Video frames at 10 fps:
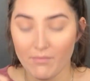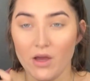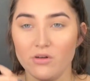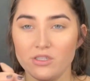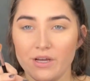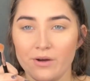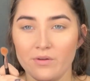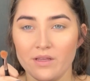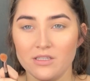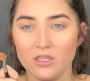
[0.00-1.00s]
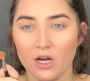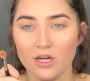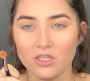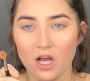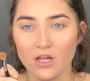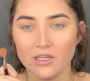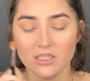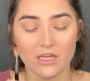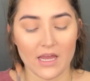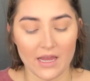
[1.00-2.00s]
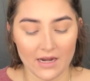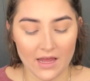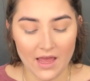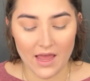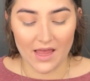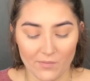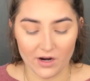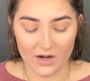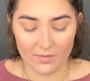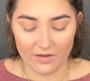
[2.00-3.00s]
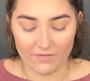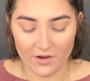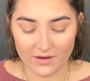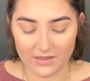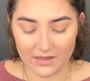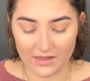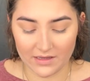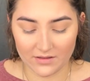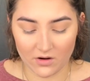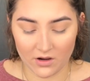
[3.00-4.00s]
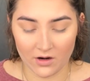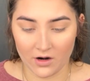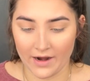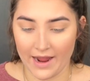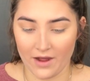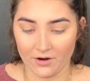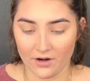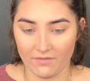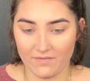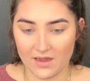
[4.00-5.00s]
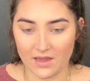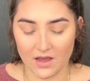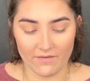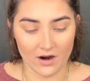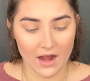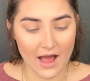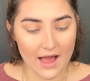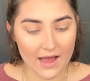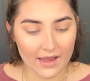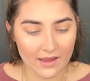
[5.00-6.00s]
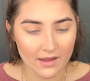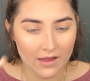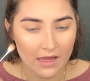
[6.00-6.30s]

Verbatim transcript: Mojo, this dark chocolate shade, and we're going to be focusing this on our outer V of our eye.